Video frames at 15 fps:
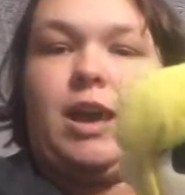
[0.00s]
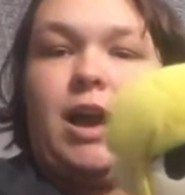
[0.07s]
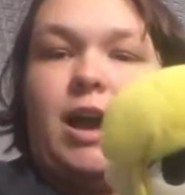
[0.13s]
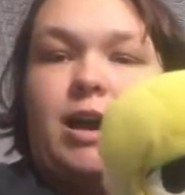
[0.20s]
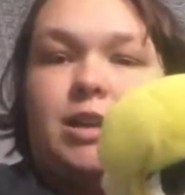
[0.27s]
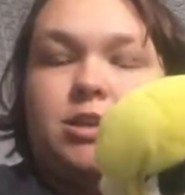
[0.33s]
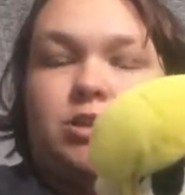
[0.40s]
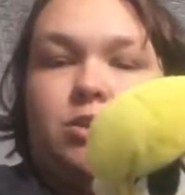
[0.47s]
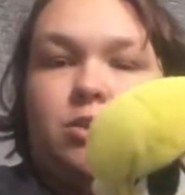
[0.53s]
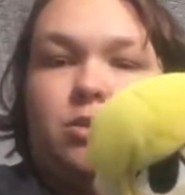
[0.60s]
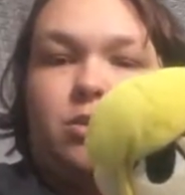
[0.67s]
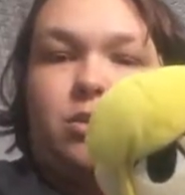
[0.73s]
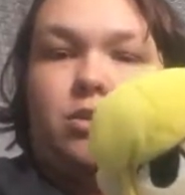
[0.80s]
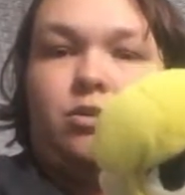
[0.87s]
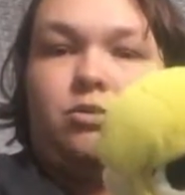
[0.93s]
kind,
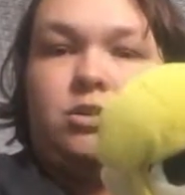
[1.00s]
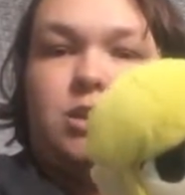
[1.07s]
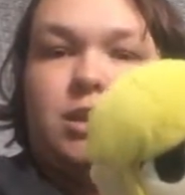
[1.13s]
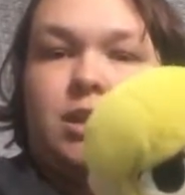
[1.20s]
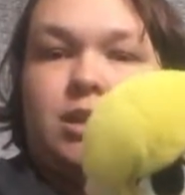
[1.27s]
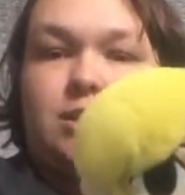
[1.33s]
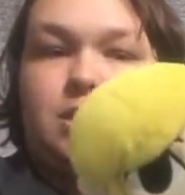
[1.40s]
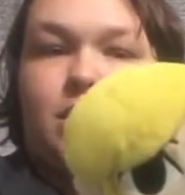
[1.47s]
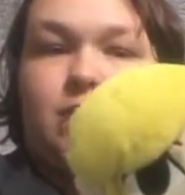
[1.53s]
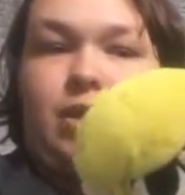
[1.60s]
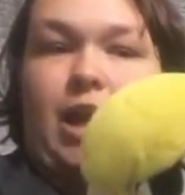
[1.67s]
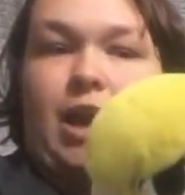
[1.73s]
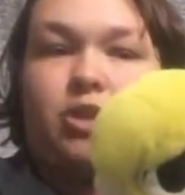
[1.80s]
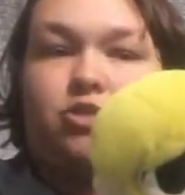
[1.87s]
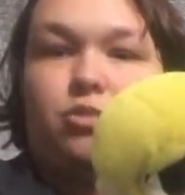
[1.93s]
so you see he doesn't have
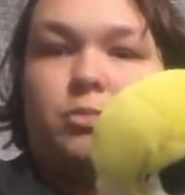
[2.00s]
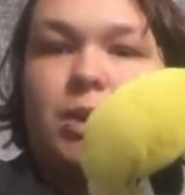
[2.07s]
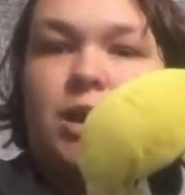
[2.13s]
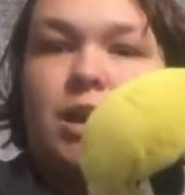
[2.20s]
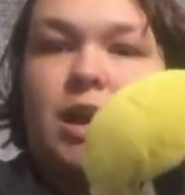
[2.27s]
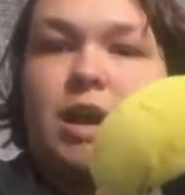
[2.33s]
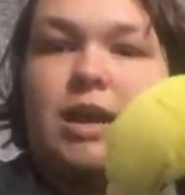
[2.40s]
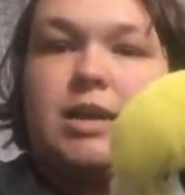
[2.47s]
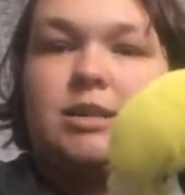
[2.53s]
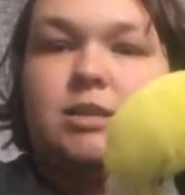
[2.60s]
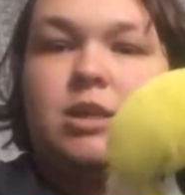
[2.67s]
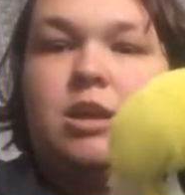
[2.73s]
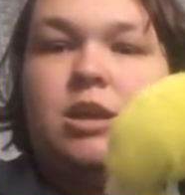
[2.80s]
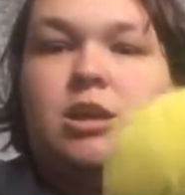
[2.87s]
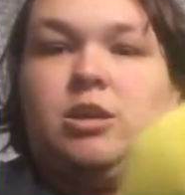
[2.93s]
like actual button
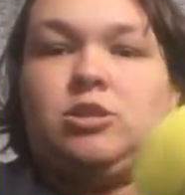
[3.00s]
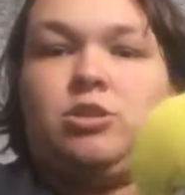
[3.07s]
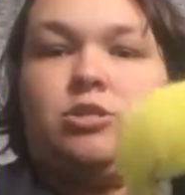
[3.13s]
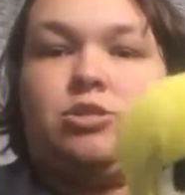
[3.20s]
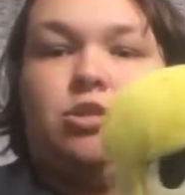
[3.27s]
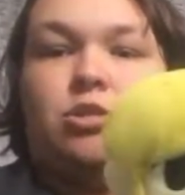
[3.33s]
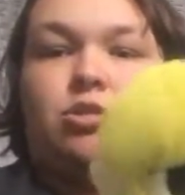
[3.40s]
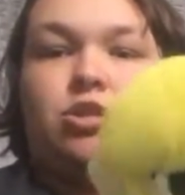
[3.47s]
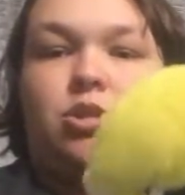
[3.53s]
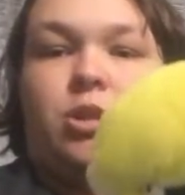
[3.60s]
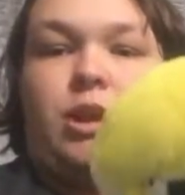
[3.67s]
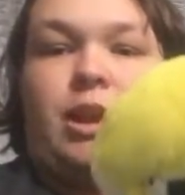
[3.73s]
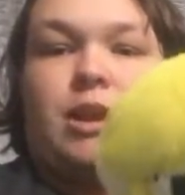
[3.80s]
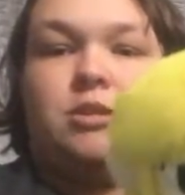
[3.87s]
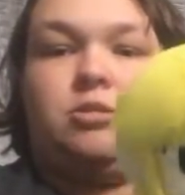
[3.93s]
eyes, so there's no
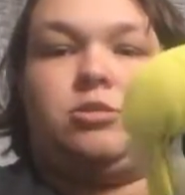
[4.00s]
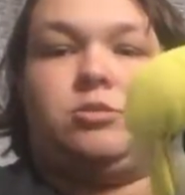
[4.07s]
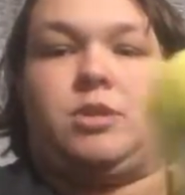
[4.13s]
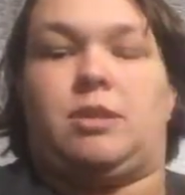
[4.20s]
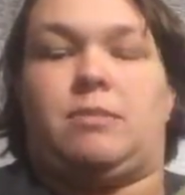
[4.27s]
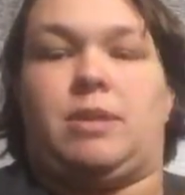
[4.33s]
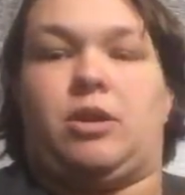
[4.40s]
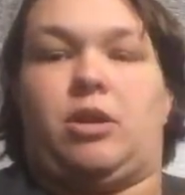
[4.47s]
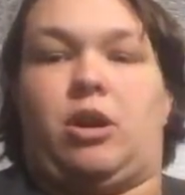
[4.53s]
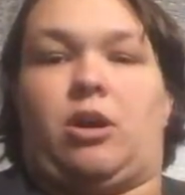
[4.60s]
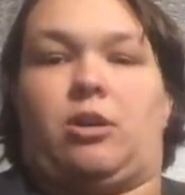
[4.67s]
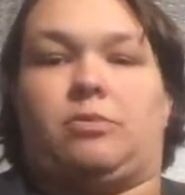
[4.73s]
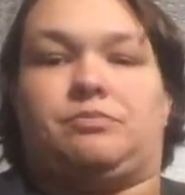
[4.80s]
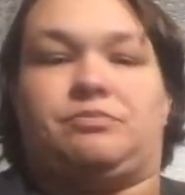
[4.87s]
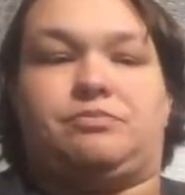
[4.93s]
choking hazards with him at
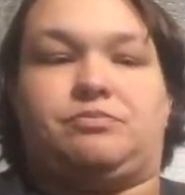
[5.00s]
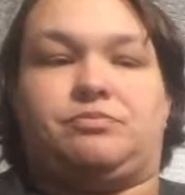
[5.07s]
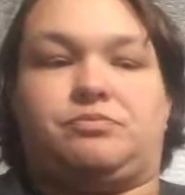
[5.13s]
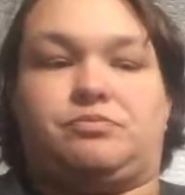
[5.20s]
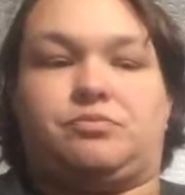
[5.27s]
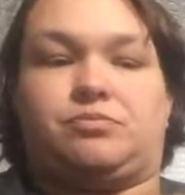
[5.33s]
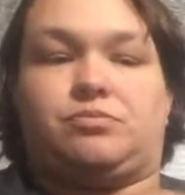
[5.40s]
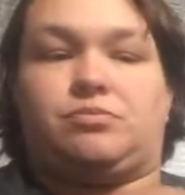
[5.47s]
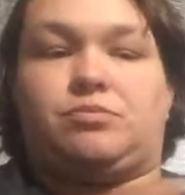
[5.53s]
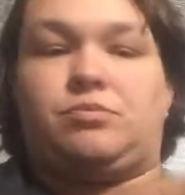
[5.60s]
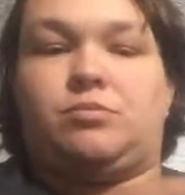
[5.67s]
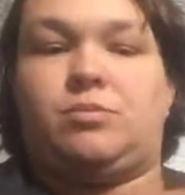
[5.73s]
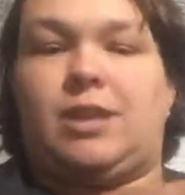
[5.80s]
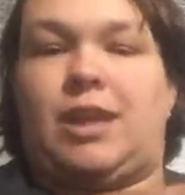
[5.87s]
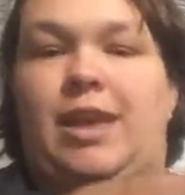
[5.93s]
all.
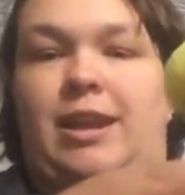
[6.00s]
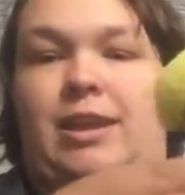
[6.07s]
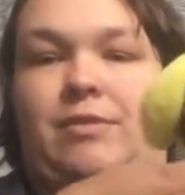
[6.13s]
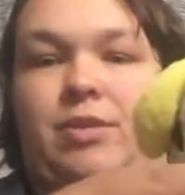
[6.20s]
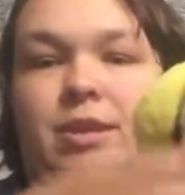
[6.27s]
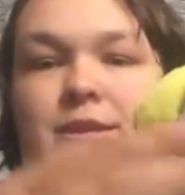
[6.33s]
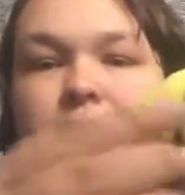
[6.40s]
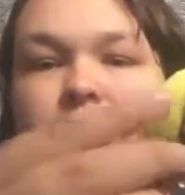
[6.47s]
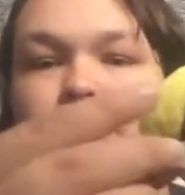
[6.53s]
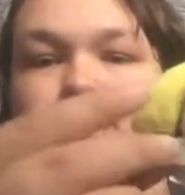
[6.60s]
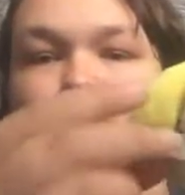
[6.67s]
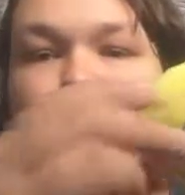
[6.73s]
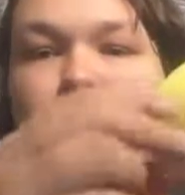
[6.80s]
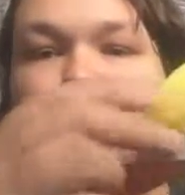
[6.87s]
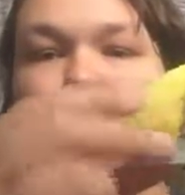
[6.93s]
And even this
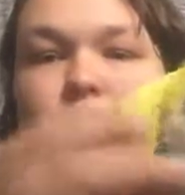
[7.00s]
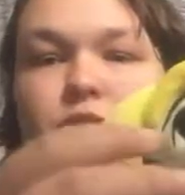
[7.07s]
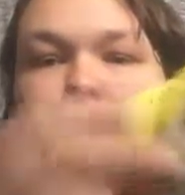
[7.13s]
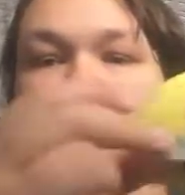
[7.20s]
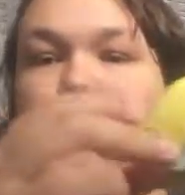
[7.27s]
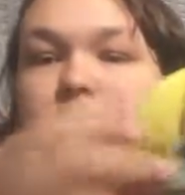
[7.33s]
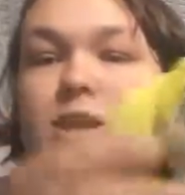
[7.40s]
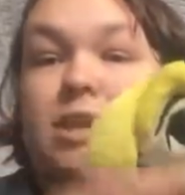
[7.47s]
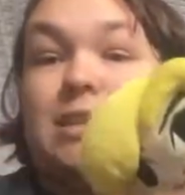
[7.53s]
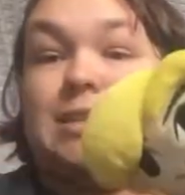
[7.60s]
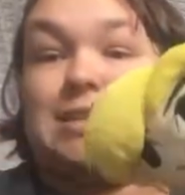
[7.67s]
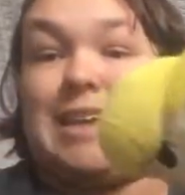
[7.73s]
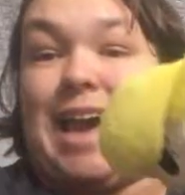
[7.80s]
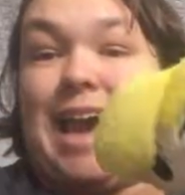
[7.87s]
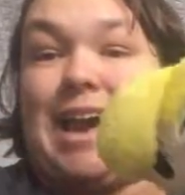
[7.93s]
like weird little sword thing
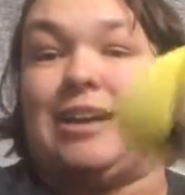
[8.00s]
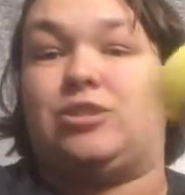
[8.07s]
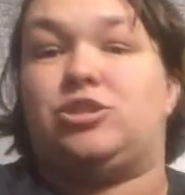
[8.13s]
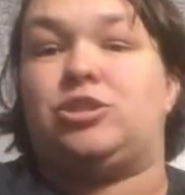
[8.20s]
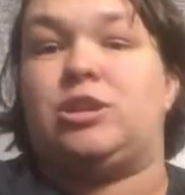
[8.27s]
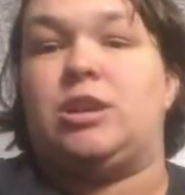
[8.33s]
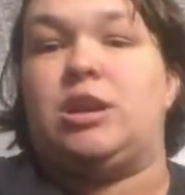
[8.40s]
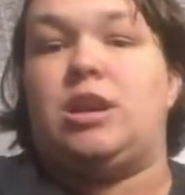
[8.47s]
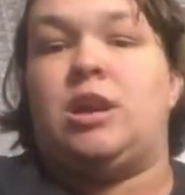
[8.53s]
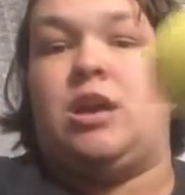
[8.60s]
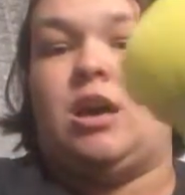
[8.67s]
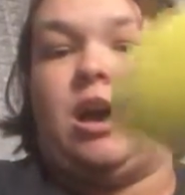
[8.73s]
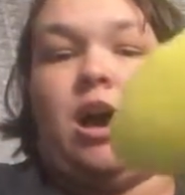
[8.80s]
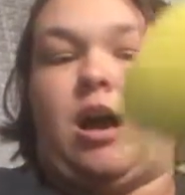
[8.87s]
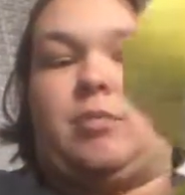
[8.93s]
is attached.
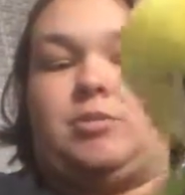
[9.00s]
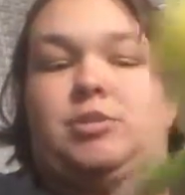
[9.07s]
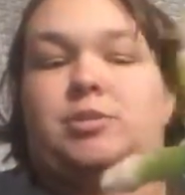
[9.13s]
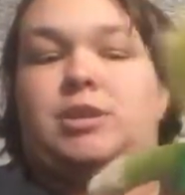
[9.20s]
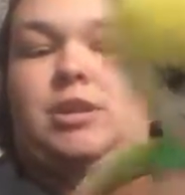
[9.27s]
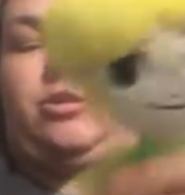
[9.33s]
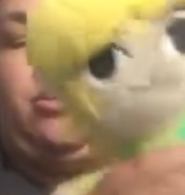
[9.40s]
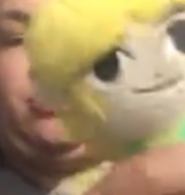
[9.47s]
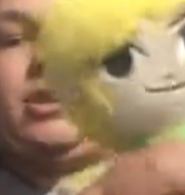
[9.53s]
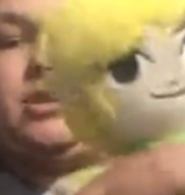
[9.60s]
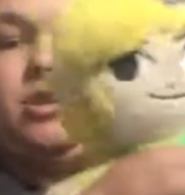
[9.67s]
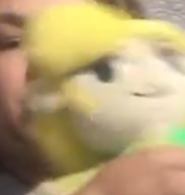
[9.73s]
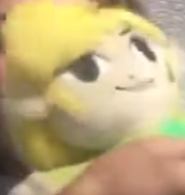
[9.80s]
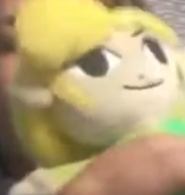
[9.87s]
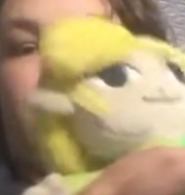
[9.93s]
So he's got little
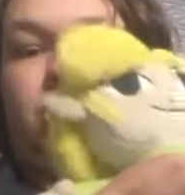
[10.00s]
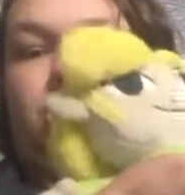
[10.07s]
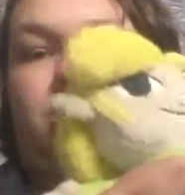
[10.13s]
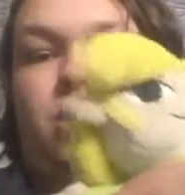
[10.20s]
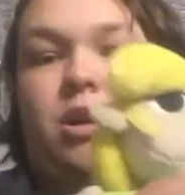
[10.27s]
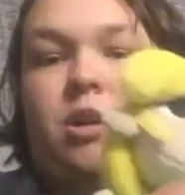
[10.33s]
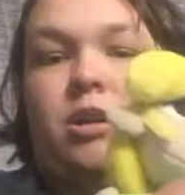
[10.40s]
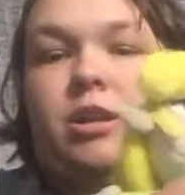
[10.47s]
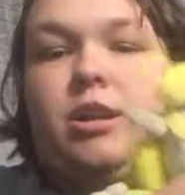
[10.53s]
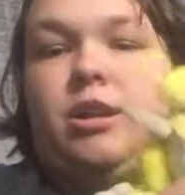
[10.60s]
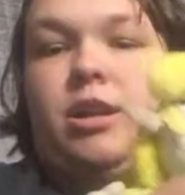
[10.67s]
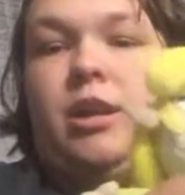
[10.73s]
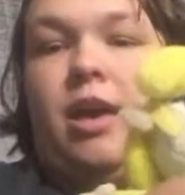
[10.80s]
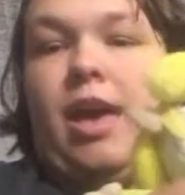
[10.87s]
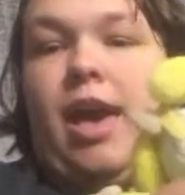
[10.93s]
things that she can chew on,
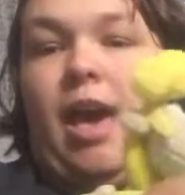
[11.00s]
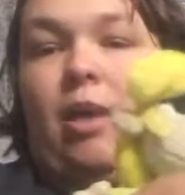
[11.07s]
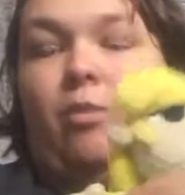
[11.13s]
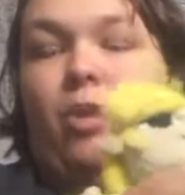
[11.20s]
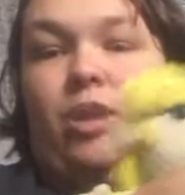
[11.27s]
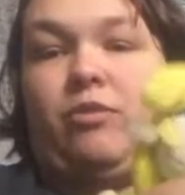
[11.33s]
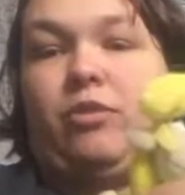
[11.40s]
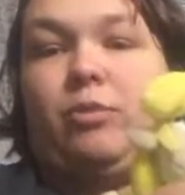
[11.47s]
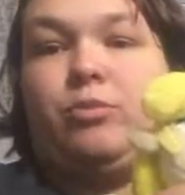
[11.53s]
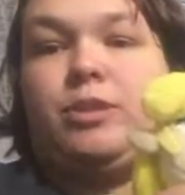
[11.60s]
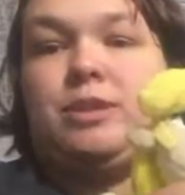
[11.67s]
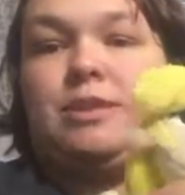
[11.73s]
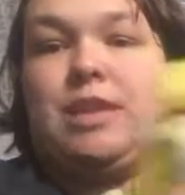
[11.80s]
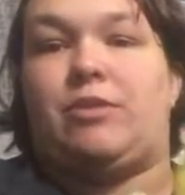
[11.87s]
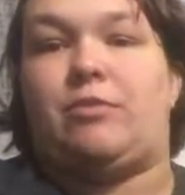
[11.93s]
and we can feel
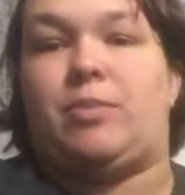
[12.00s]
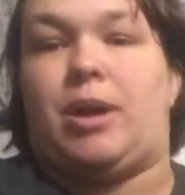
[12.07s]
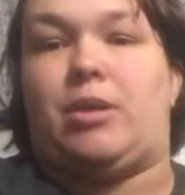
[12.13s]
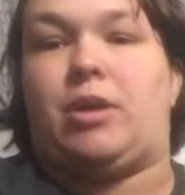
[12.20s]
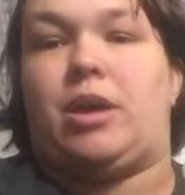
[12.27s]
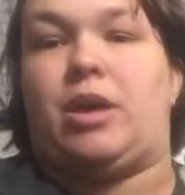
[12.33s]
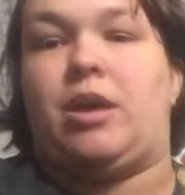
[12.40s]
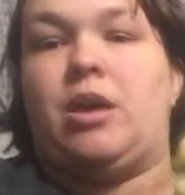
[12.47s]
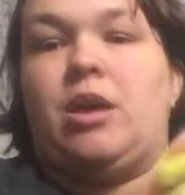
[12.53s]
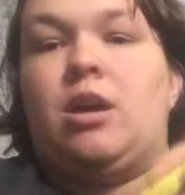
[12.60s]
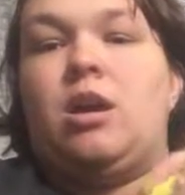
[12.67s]
pretty safe about it.